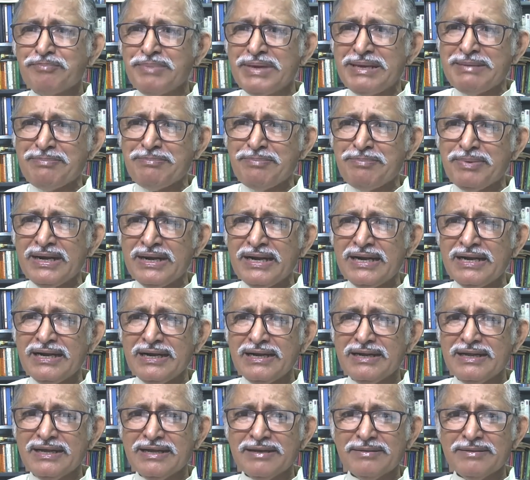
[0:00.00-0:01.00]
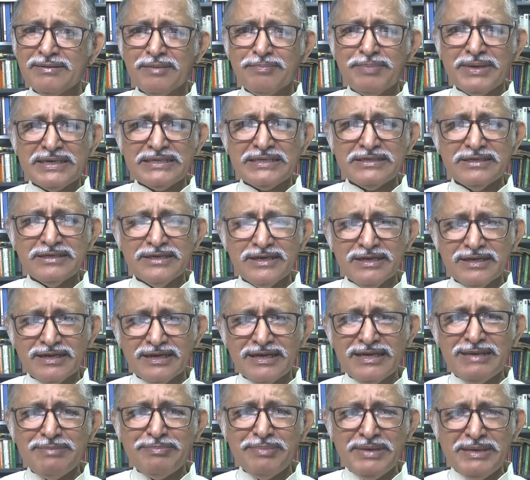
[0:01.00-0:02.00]
people,
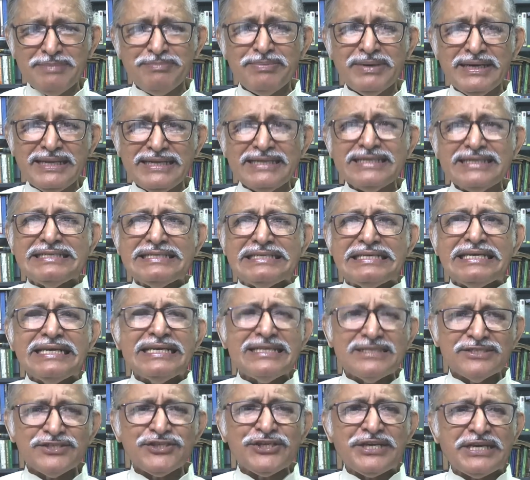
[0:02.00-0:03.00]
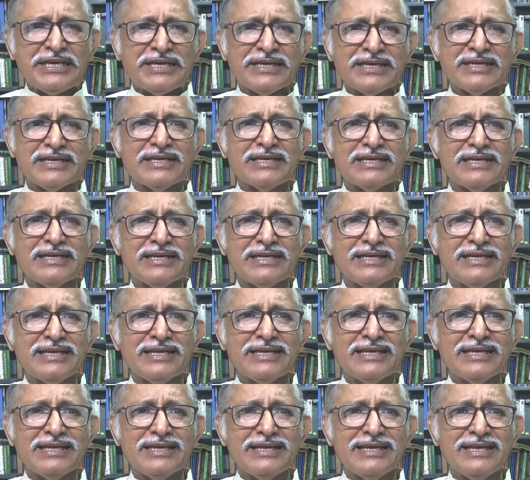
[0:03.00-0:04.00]
particularly people in teaching,
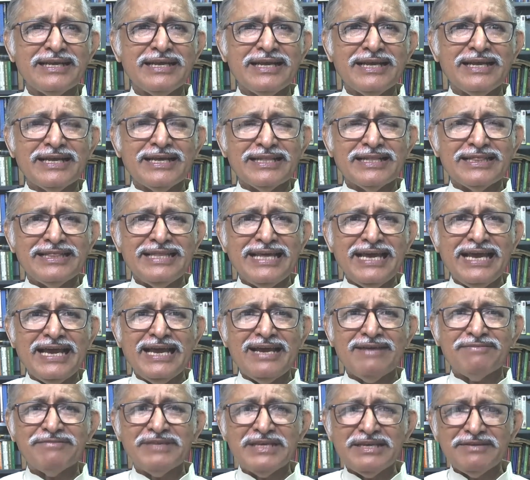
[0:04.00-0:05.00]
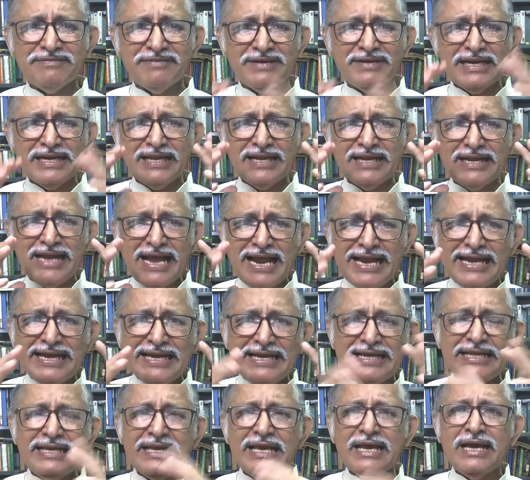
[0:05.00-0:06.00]
they have given an
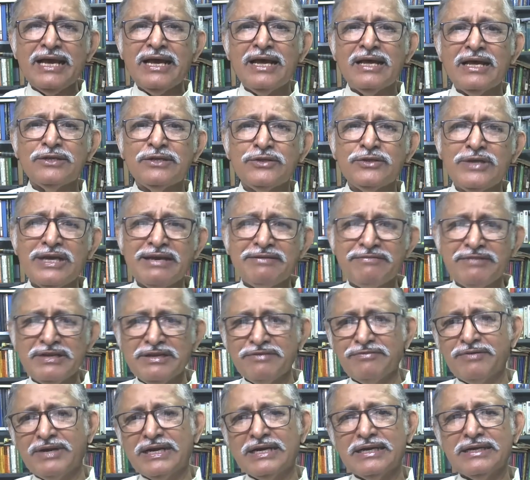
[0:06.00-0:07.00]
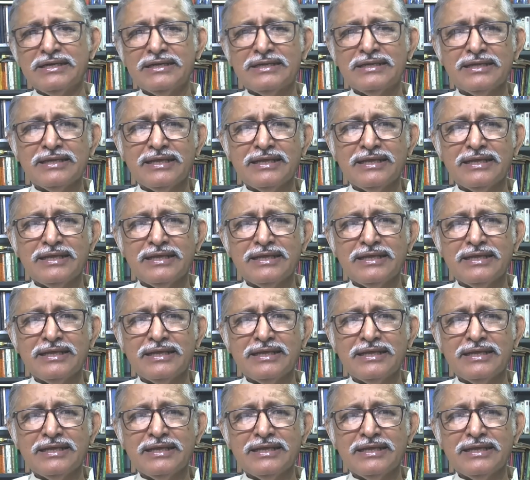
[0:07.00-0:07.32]
idea to everyone